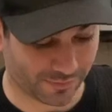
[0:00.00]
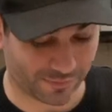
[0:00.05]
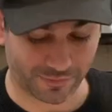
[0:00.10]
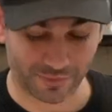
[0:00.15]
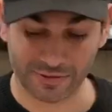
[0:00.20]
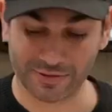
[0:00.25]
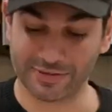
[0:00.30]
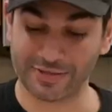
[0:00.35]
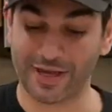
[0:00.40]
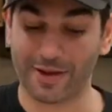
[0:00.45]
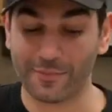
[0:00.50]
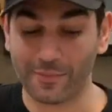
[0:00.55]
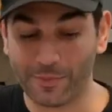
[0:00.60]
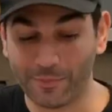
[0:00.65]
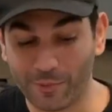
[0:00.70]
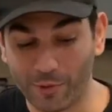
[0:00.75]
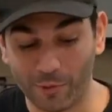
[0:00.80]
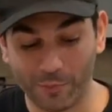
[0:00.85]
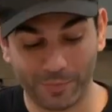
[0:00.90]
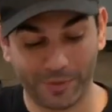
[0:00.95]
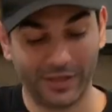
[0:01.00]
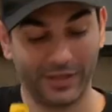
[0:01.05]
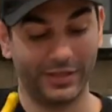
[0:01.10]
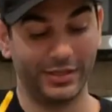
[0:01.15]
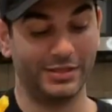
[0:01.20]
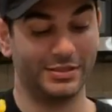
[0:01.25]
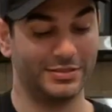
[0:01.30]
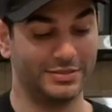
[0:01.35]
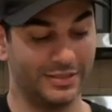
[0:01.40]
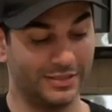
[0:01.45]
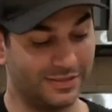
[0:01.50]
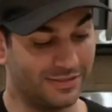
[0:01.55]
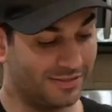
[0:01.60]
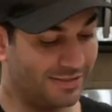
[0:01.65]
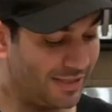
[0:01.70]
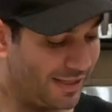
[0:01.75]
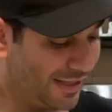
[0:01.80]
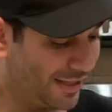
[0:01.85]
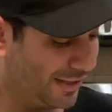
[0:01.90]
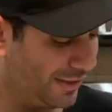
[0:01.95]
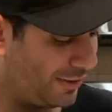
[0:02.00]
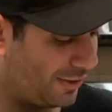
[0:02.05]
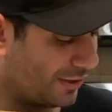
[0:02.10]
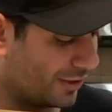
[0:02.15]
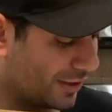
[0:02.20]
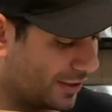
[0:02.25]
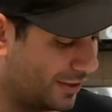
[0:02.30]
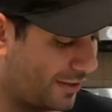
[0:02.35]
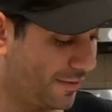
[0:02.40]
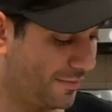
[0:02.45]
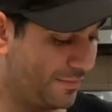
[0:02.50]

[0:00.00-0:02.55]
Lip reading: First time I'm opening this. Let's take a look.